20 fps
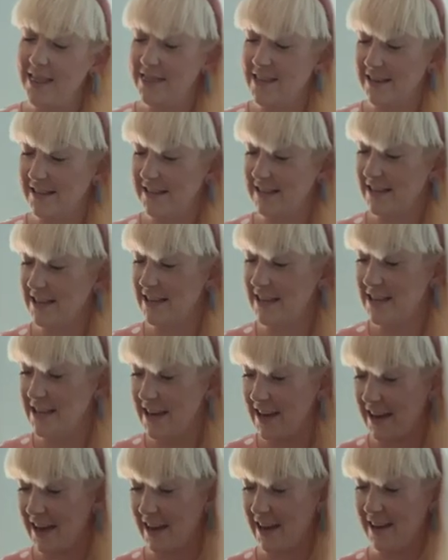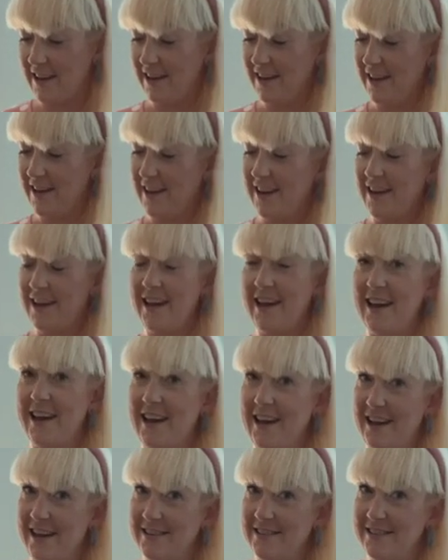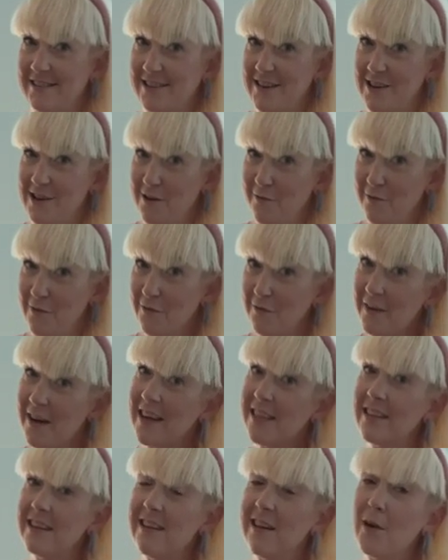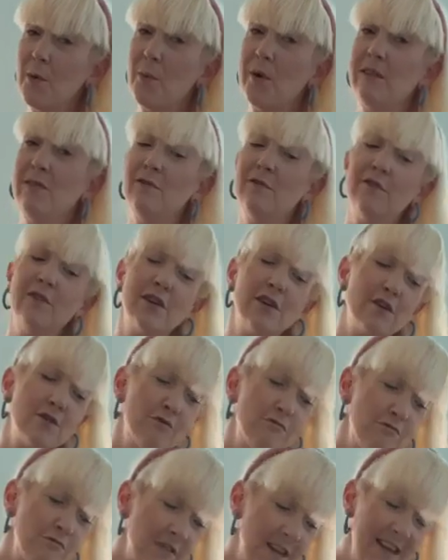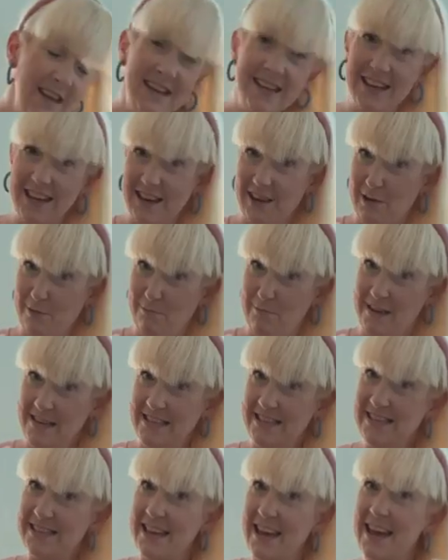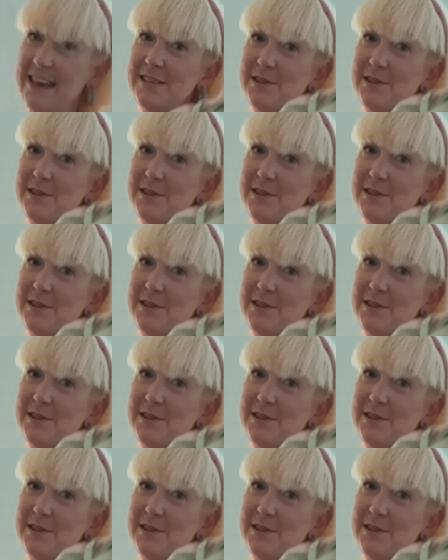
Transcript: this year. And I love the fact that I went for green gingham instead